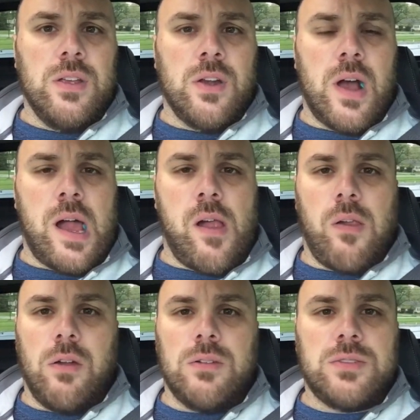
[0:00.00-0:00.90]
you know,
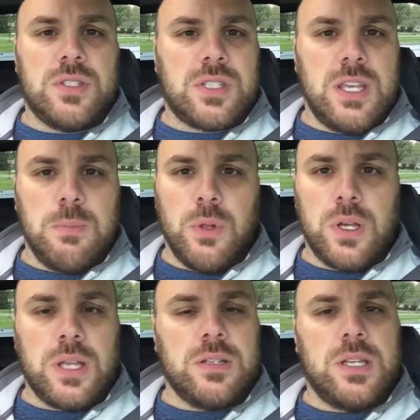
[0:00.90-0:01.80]
just keep
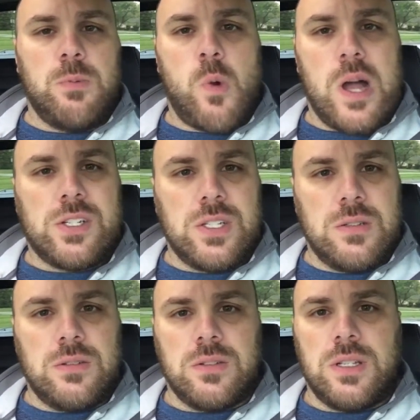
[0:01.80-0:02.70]

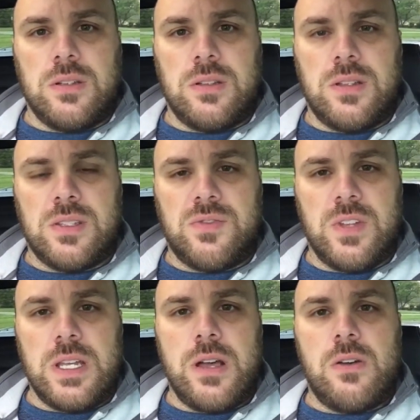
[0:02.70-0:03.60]
watching this
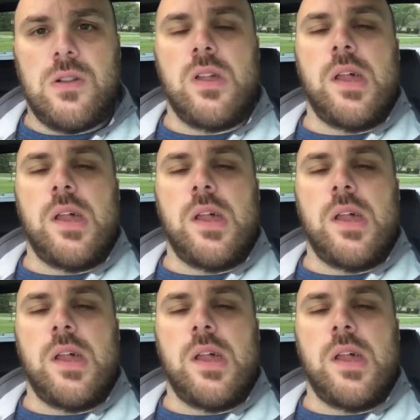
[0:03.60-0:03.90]
video.